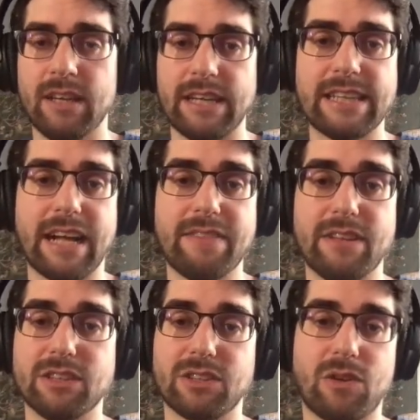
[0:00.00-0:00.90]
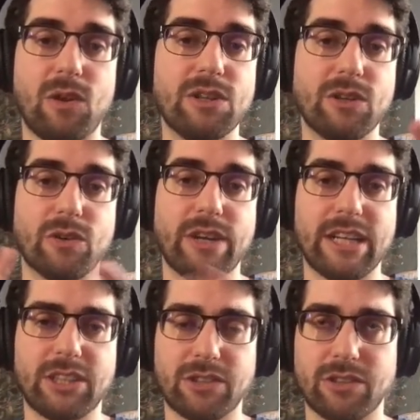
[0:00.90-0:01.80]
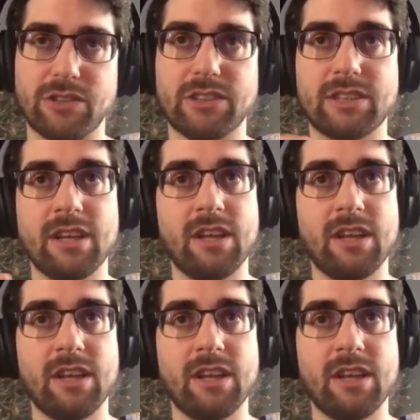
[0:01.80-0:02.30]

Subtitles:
It handles all the connections,